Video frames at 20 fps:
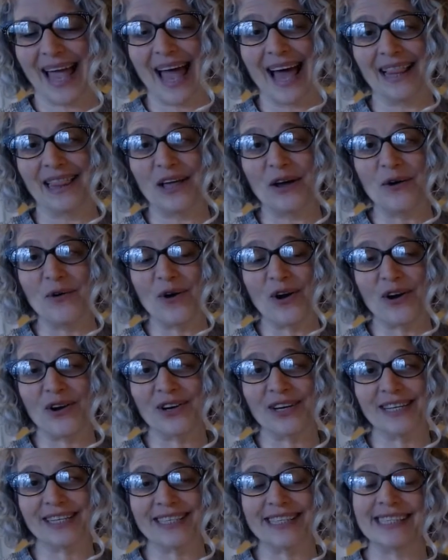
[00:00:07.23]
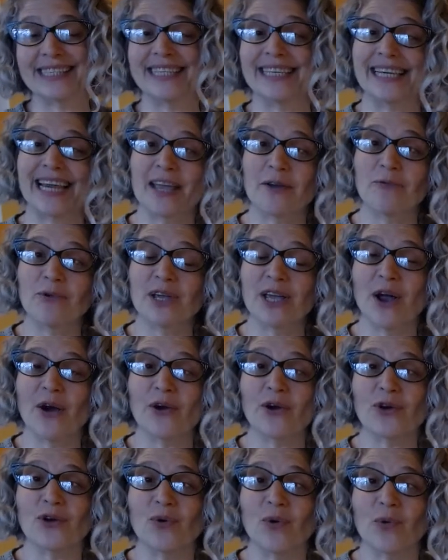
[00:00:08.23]
Hello, artists. Today we are
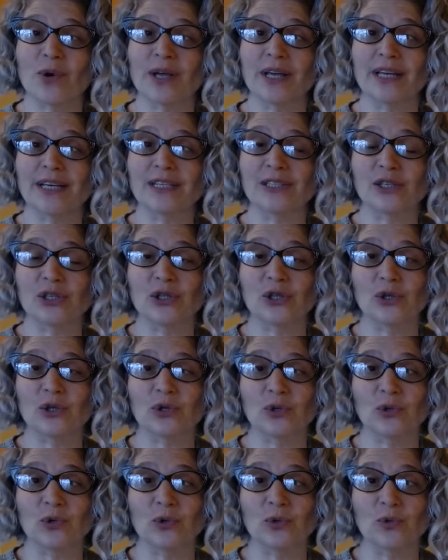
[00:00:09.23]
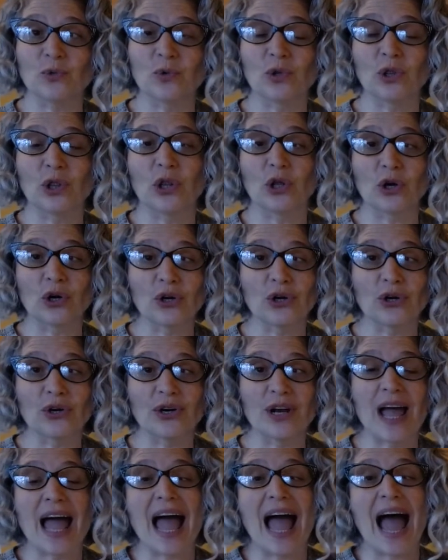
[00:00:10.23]
going to learn
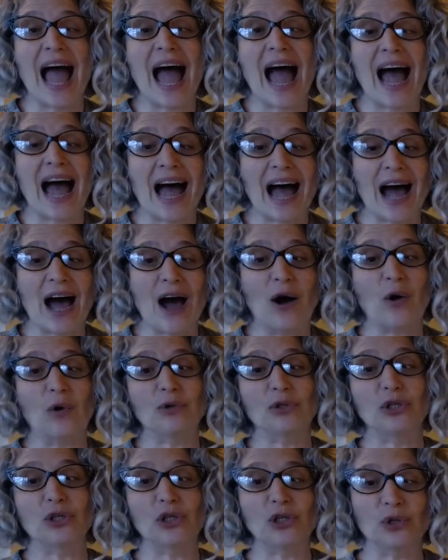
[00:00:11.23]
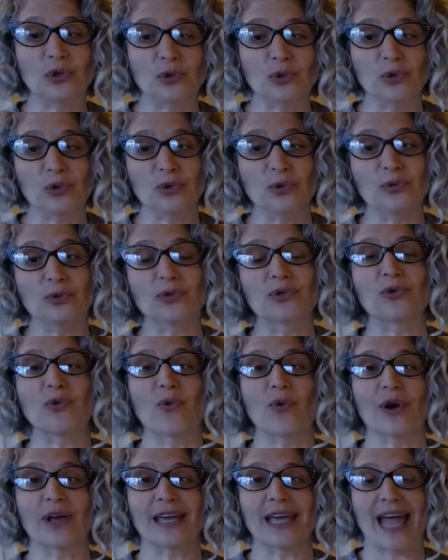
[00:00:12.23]
how to use
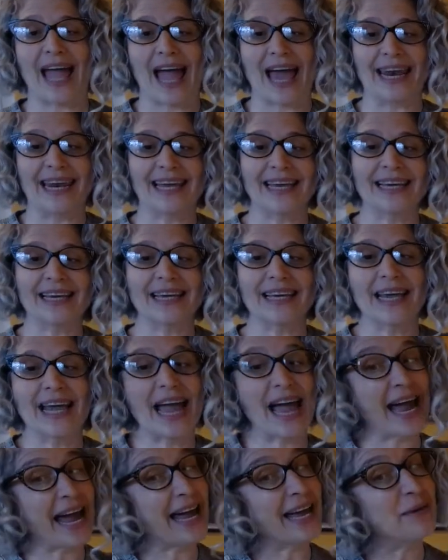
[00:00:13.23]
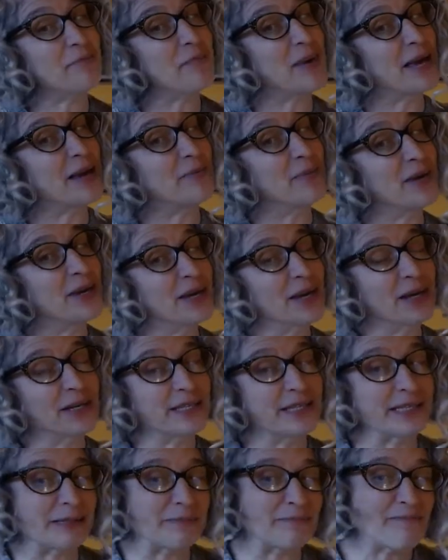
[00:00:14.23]
organic and maybe a
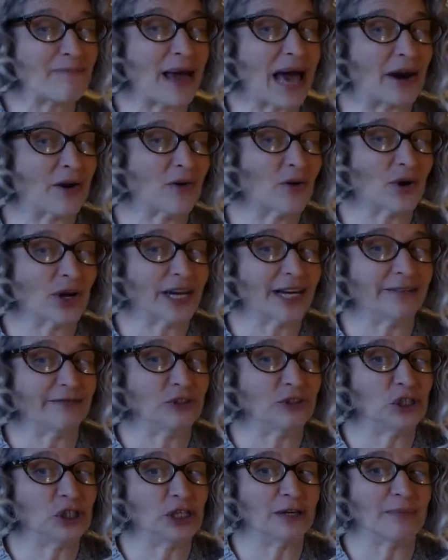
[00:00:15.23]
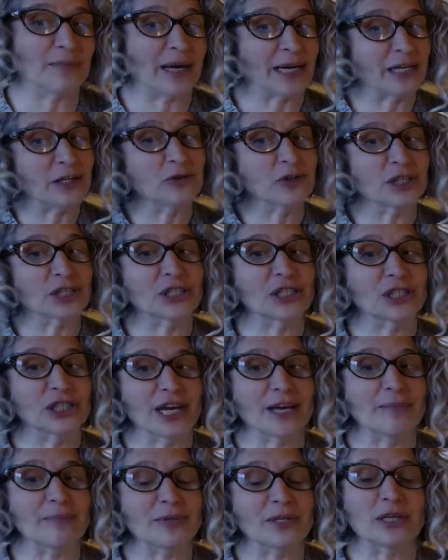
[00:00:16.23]
smattering of geometric
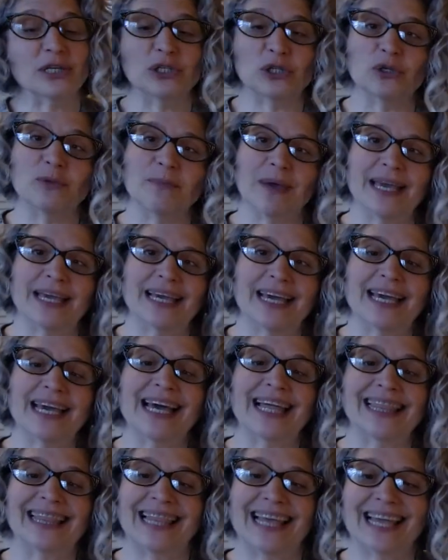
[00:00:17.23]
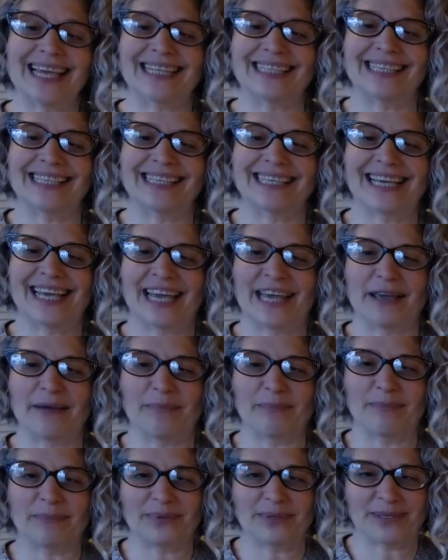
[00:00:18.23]
shapes to make
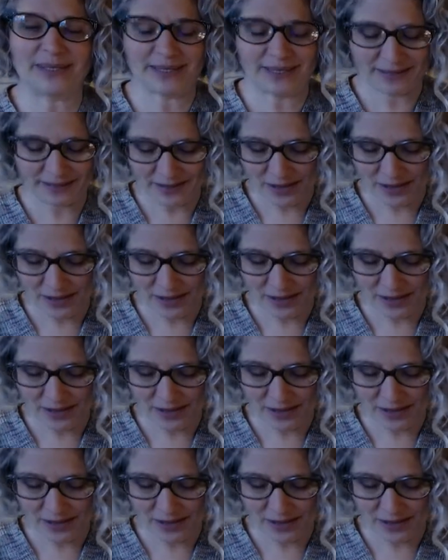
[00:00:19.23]
landscapes.